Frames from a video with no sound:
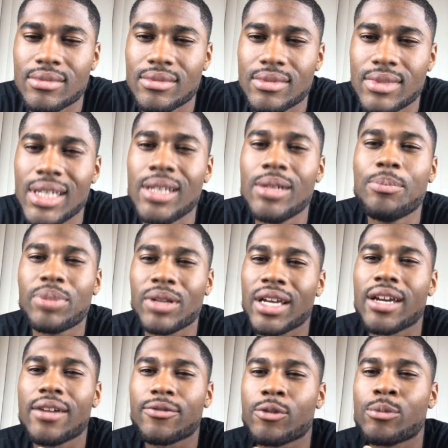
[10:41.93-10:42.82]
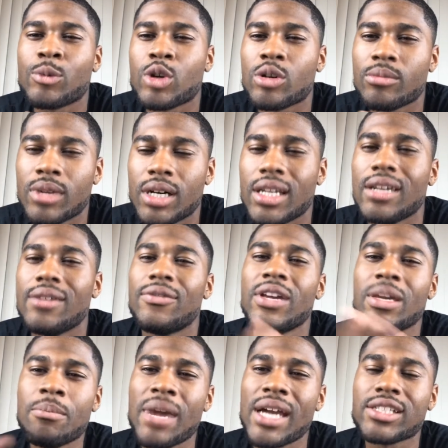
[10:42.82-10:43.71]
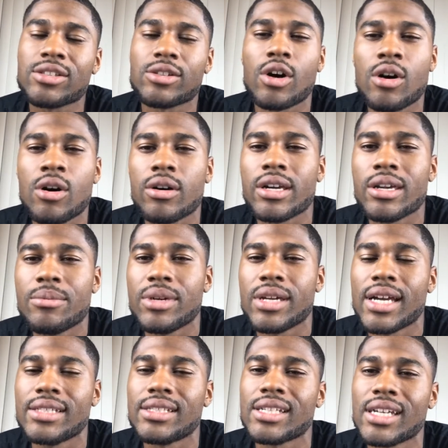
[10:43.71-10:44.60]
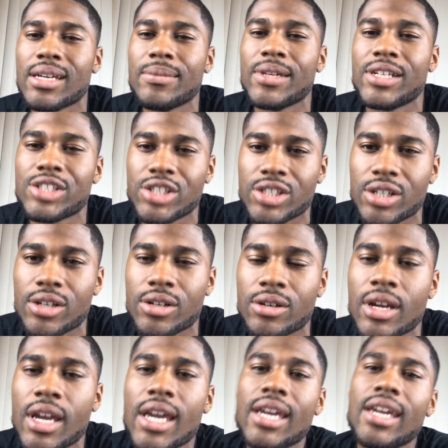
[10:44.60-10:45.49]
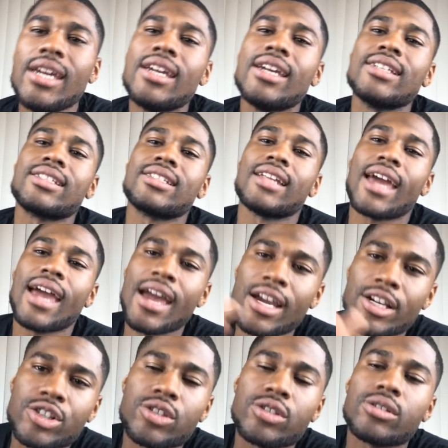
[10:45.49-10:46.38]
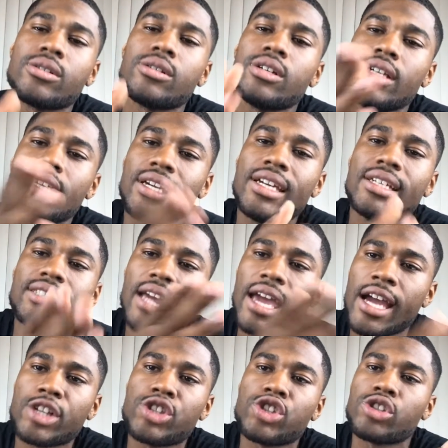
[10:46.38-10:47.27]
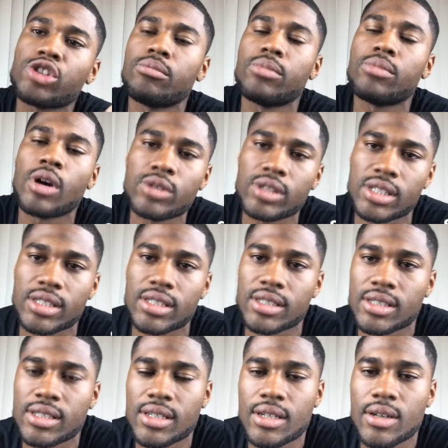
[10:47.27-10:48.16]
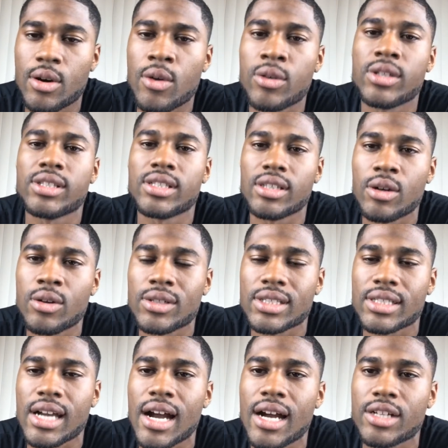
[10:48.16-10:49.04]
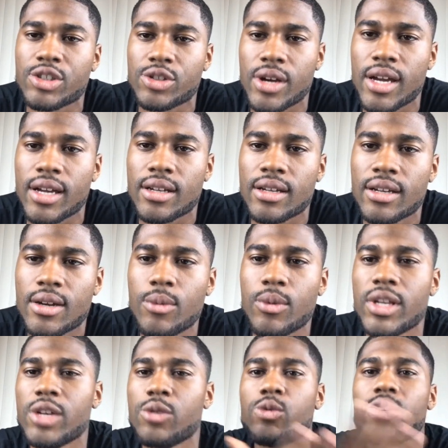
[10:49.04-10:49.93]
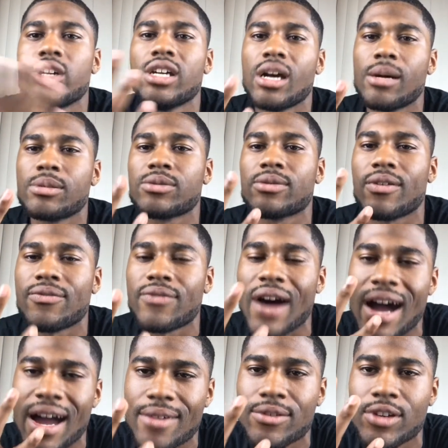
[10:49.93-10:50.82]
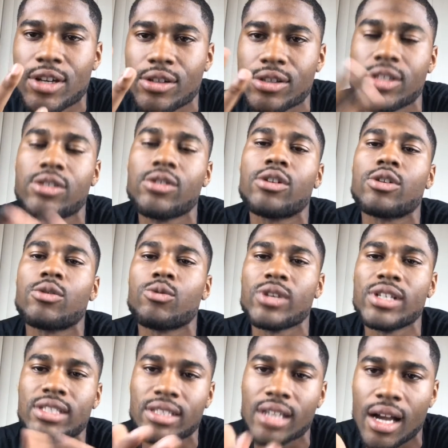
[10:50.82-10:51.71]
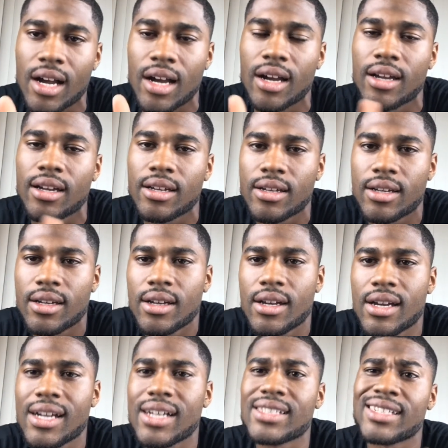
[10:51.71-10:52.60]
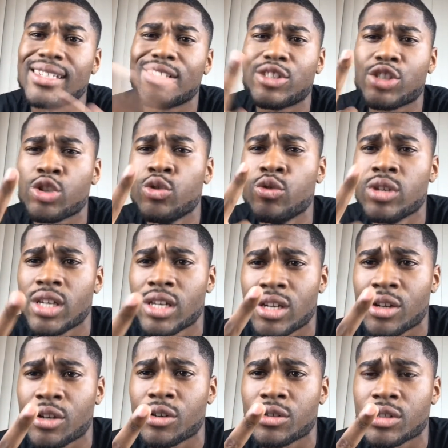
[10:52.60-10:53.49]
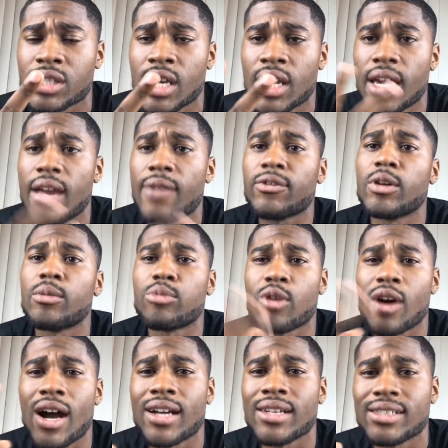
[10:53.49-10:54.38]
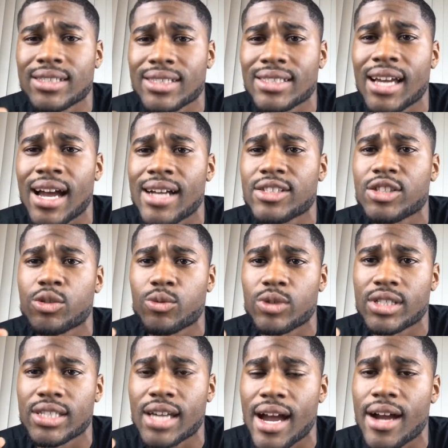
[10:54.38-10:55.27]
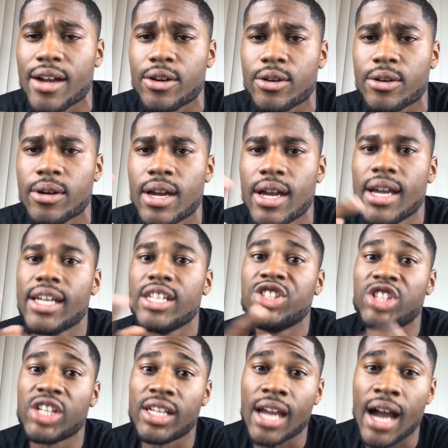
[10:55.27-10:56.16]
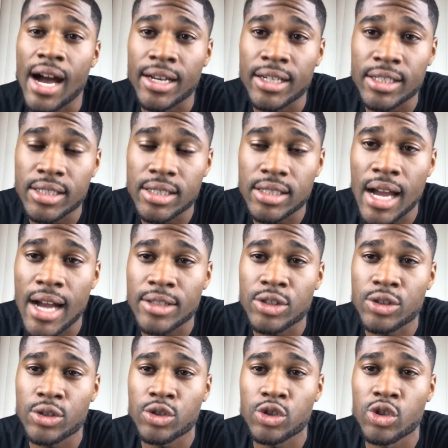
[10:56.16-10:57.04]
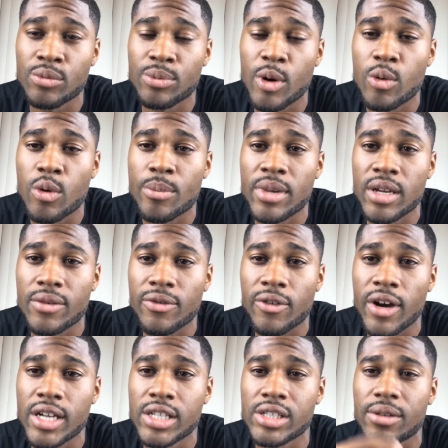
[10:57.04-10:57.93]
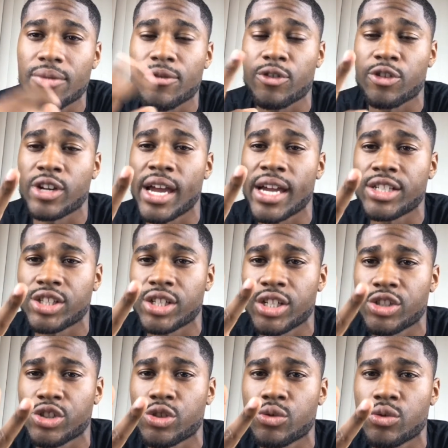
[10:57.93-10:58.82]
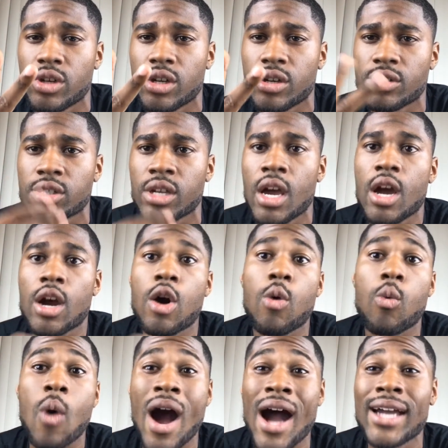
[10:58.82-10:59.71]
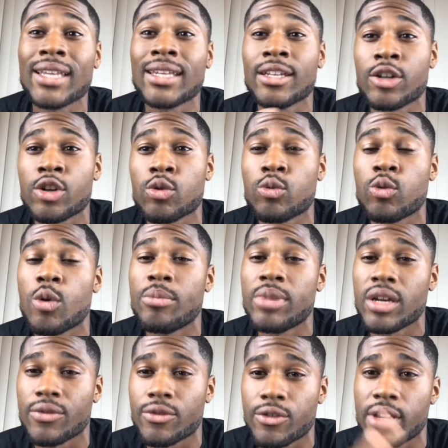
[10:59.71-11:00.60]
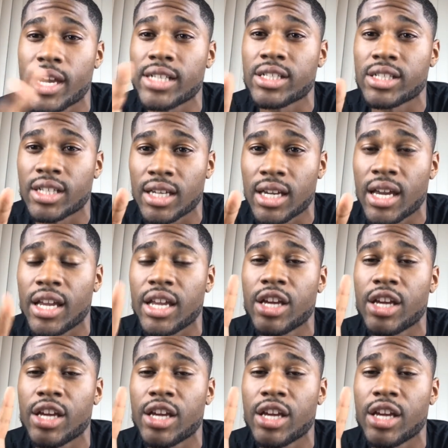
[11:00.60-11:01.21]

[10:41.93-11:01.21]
He playing for more money. If he makes an All NBA team this year, he gets extra bonuses on his contract when he re-ups for 5 years. He's going to re-sign. Because in 2 years, if LeBron decides to retire, Giannis Antetokounmpo will be a free agent in 2 years. Kawhi Leonard will be a free agent again